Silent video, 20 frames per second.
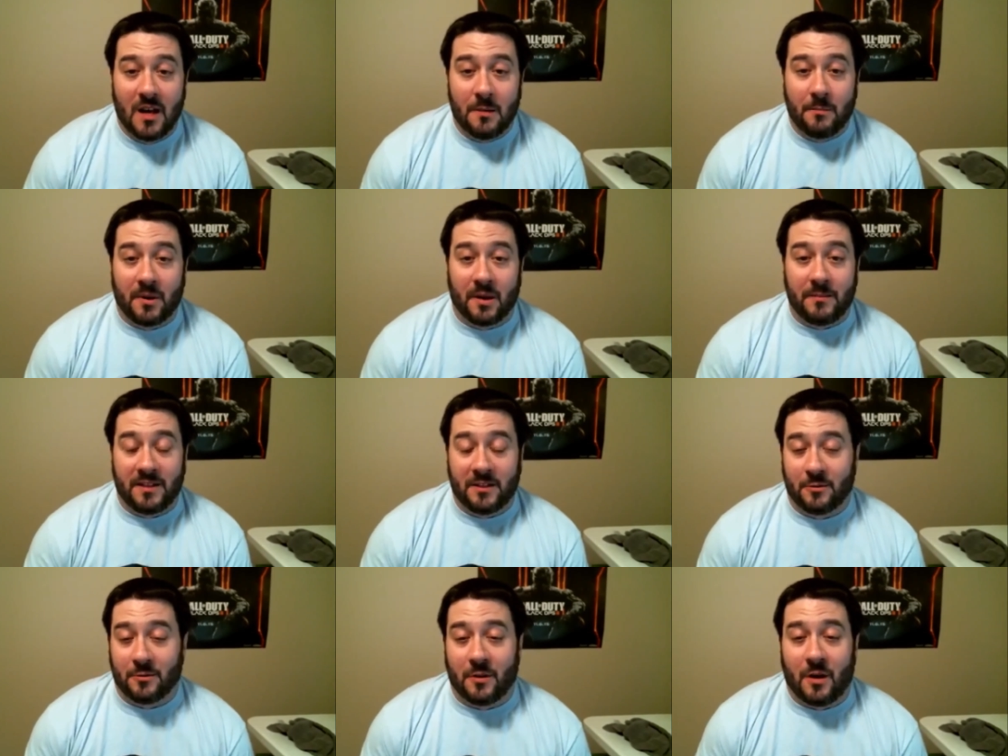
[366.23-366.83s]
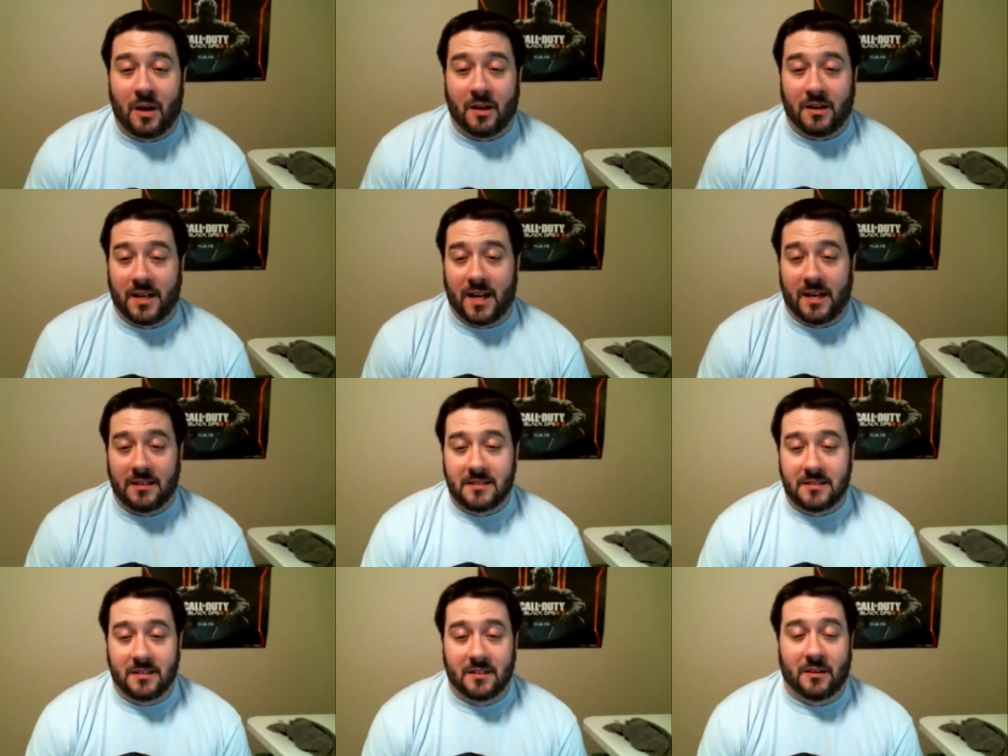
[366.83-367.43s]
But I mean, they're long
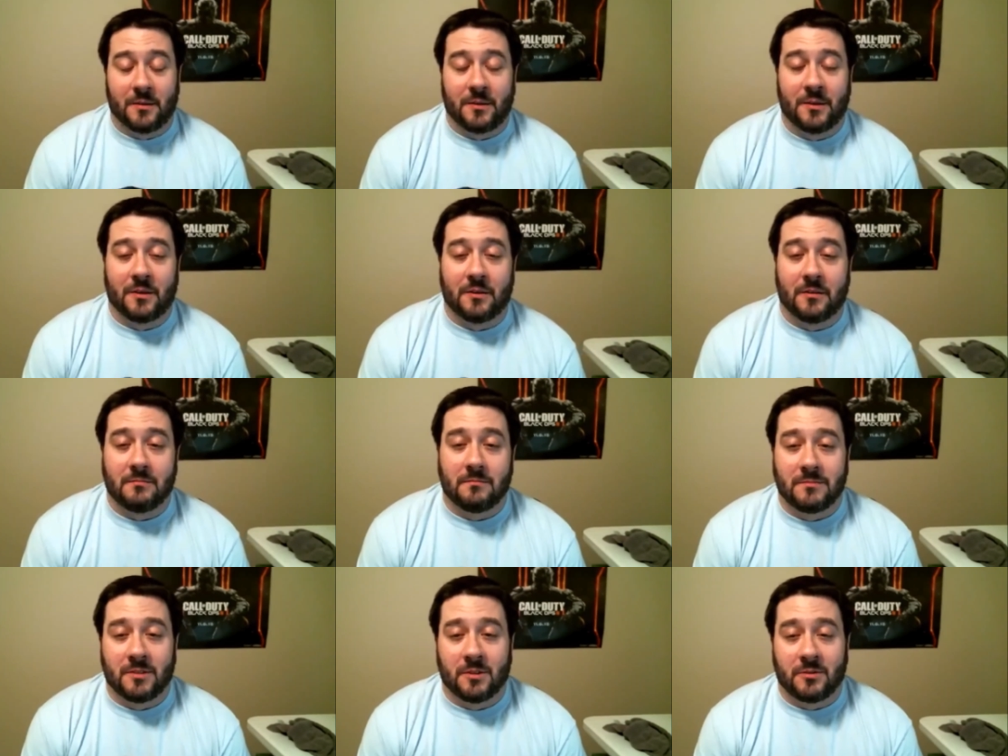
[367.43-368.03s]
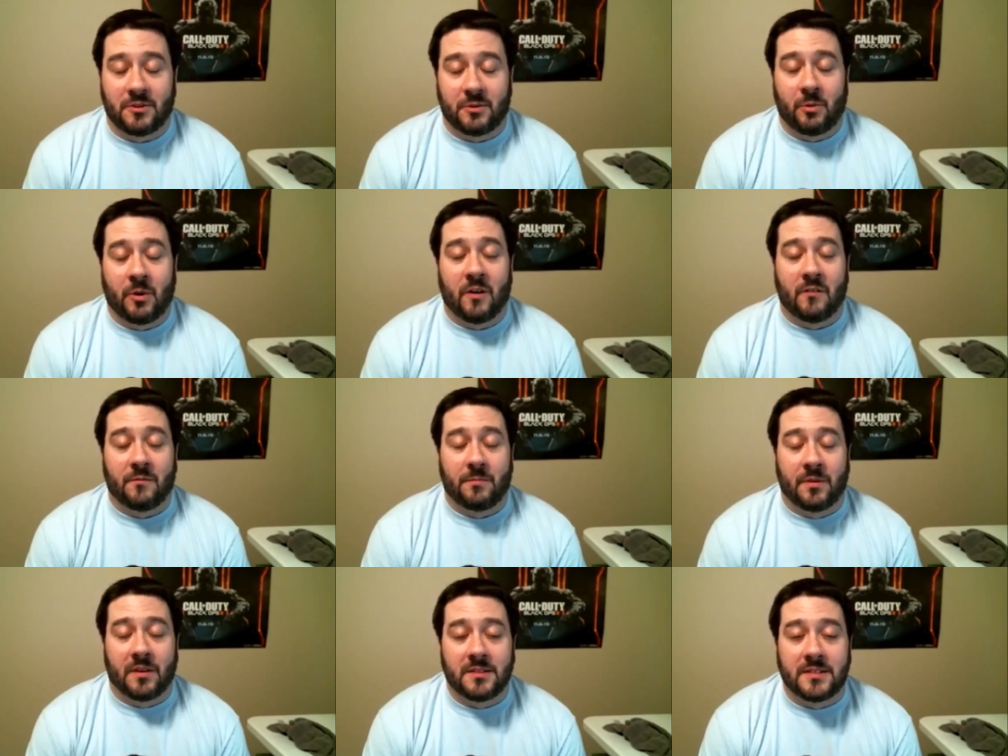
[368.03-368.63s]
days. They're
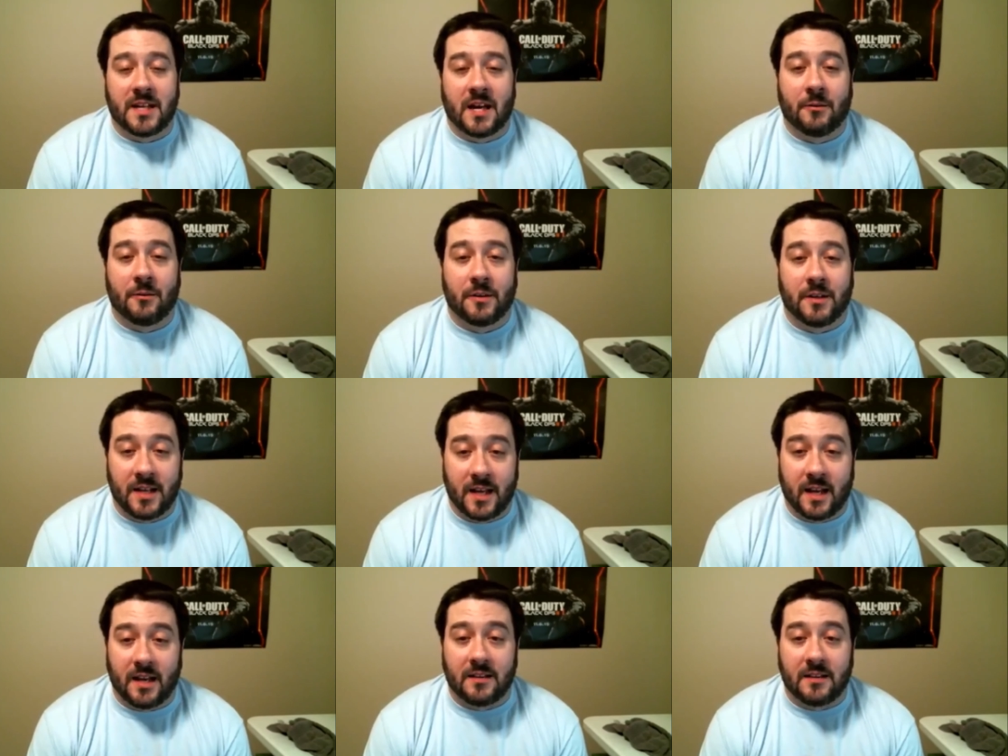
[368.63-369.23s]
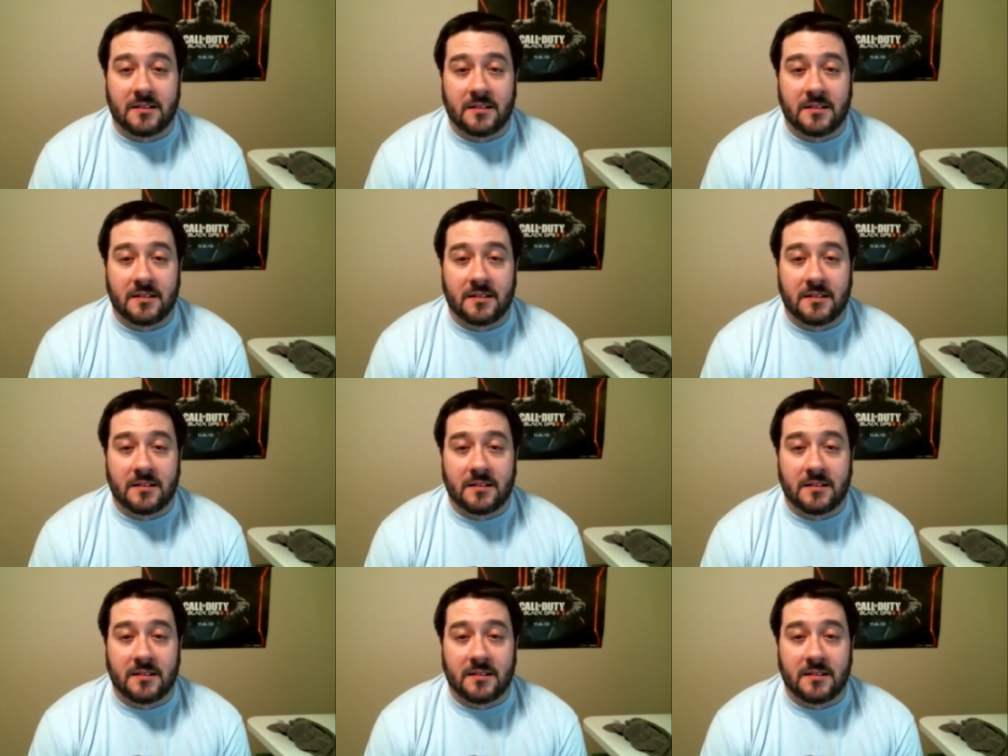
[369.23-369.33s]
12+ hour days.